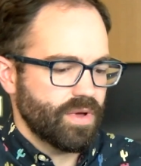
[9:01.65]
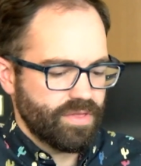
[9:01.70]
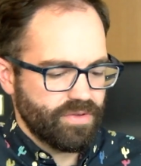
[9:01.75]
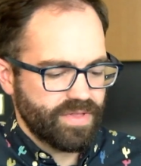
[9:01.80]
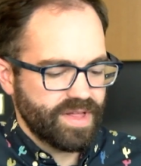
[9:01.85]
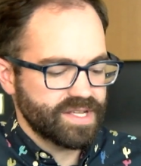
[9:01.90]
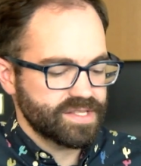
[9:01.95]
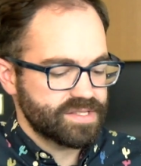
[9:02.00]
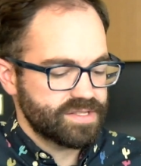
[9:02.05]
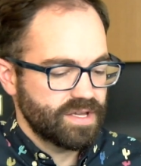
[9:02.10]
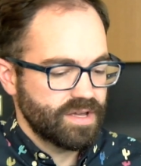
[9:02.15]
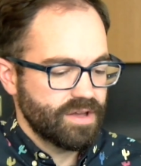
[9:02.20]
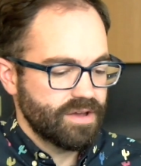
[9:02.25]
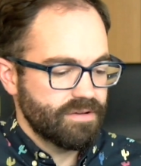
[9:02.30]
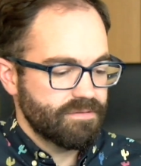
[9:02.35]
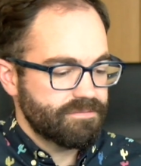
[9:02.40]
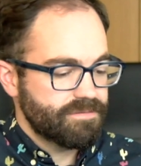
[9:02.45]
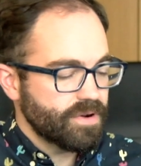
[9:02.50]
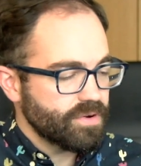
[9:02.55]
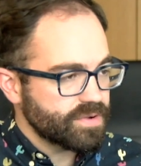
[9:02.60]
whether that's
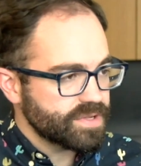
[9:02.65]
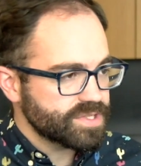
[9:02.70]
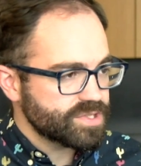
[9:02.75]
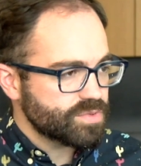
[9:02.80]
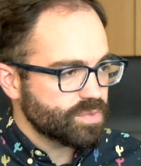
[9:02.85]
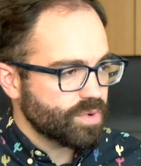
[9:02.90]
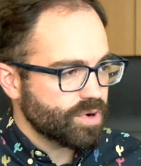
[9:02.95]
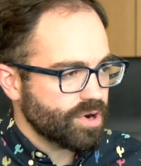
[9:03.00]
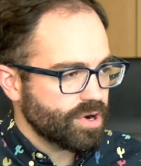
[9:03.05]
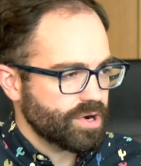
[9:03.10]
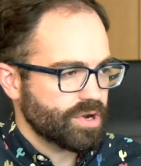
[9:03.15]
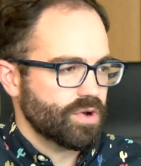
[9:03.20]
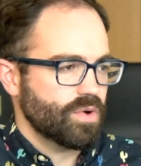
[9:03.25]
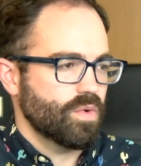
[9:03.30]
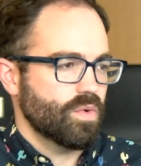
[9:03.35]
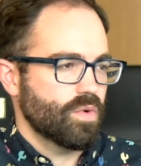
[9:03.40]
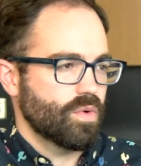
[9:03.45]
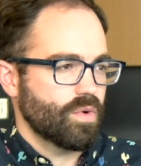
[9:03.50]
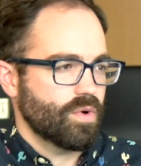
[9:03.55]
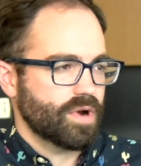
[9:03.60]
focused
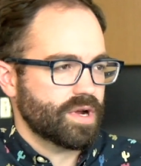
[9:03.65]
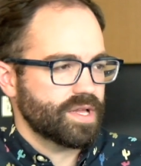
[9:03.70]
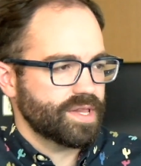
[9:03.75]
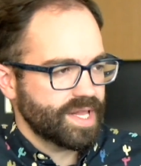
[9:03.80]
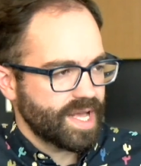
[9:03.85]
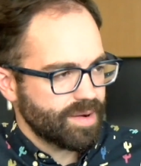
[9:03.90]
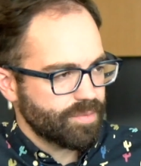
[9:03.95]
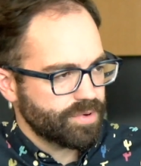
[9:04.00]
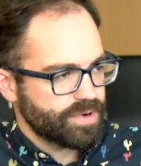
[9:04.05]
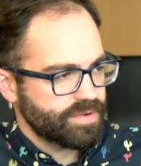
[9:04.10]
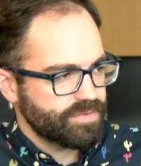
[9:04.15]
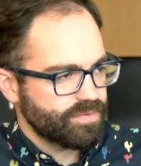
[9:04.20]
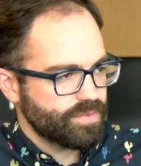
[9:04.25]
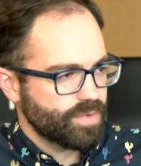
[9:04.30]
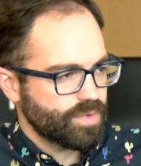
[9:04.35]
work or collaborative